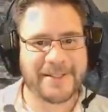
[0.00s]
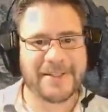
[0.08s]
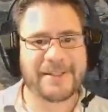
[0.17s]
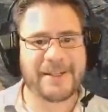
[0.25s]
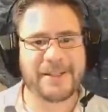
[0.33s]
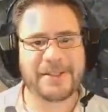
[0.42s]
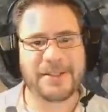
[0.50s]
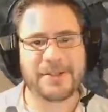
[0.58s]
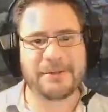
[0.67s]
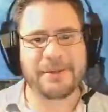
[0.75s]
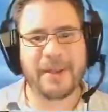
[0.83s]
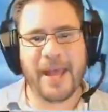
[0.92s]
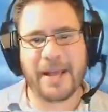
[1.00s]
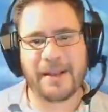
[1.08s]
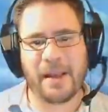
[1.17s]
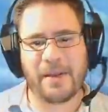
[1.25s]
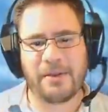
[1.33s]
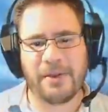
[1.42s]
stay tuned for that. The
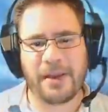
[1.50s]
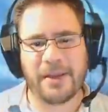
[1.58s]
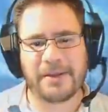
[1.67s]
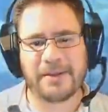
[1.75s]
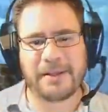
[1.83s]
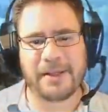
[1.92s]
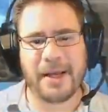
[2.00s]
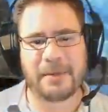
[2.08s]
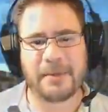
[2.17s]
other thing is the item